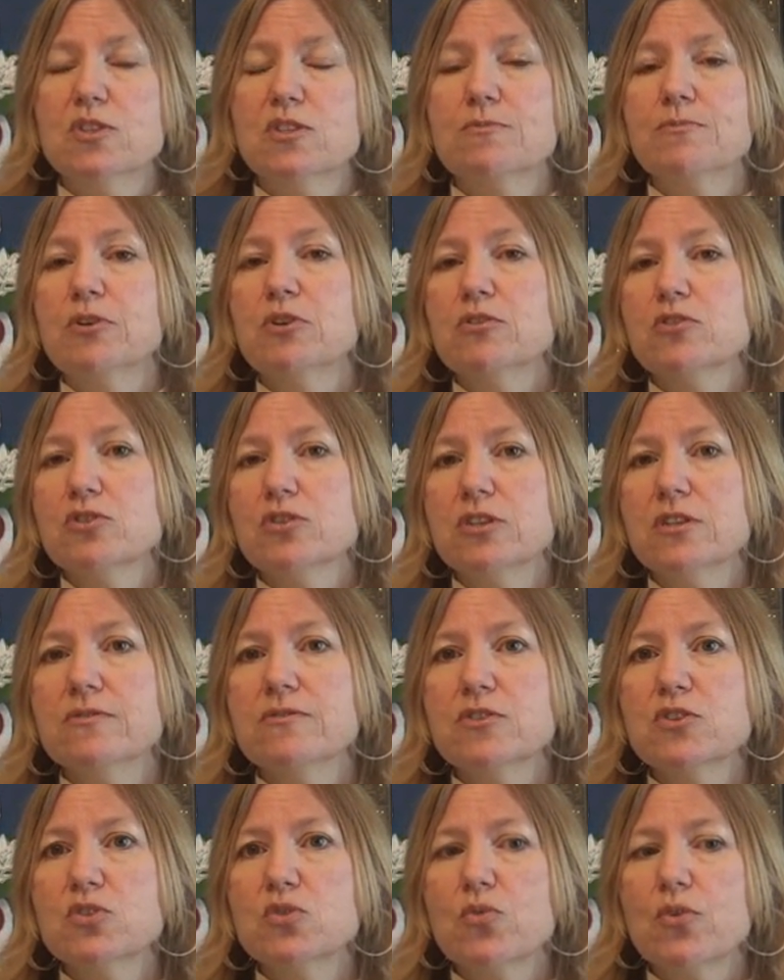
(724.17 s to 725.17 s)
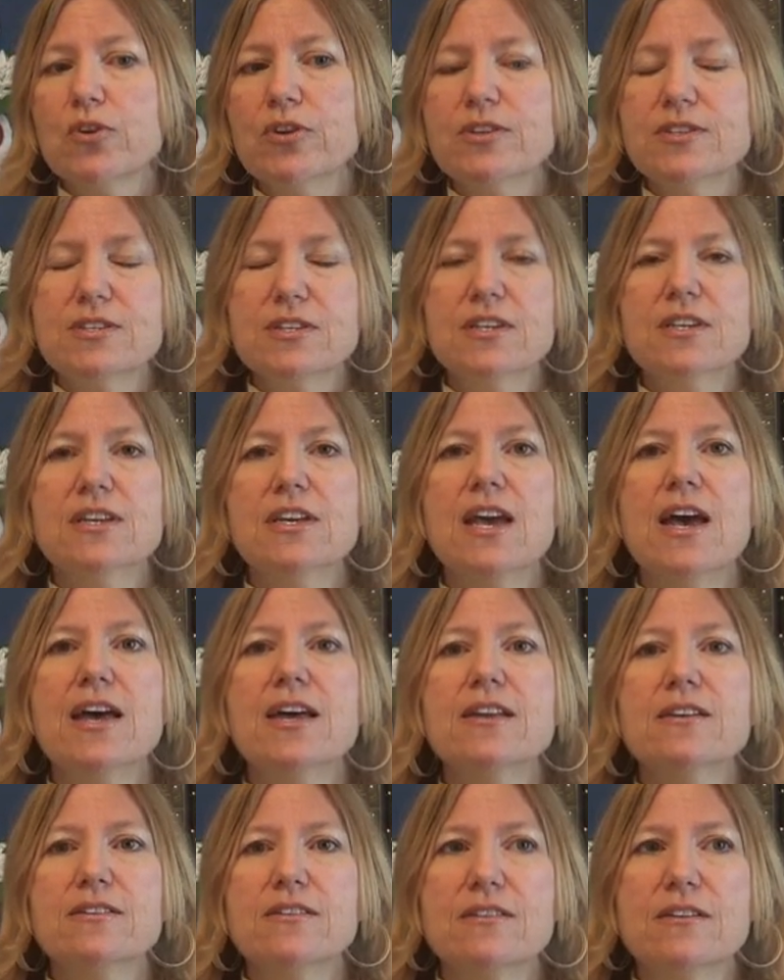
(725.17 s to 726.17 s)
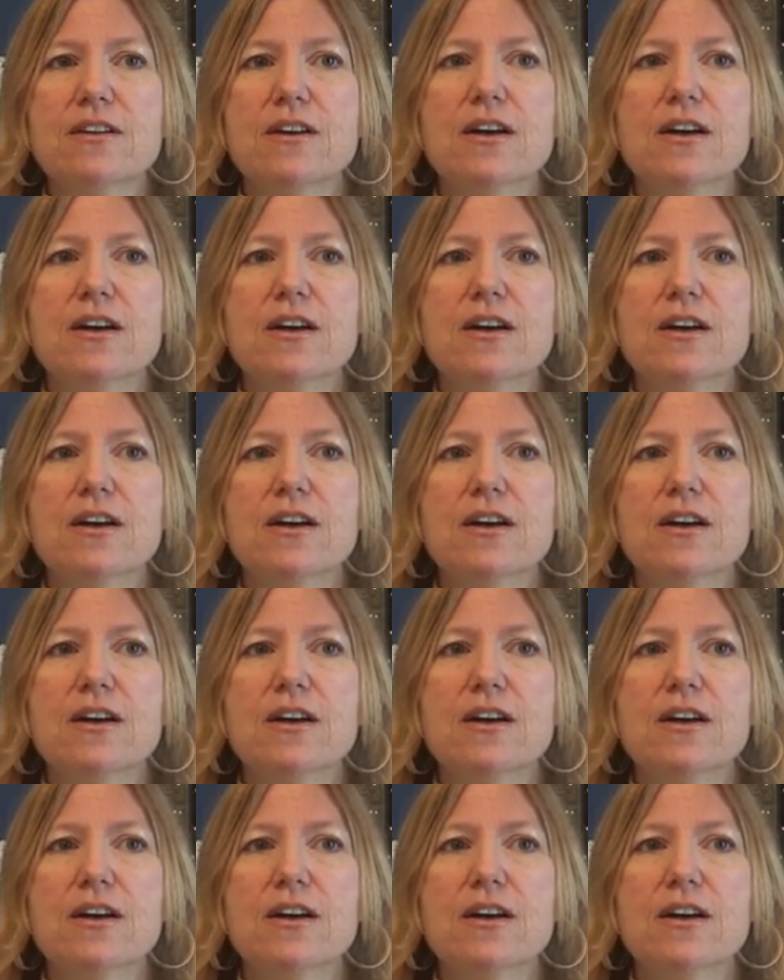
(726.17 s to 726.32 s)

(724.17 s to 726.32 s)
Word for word: spiritual inventory to get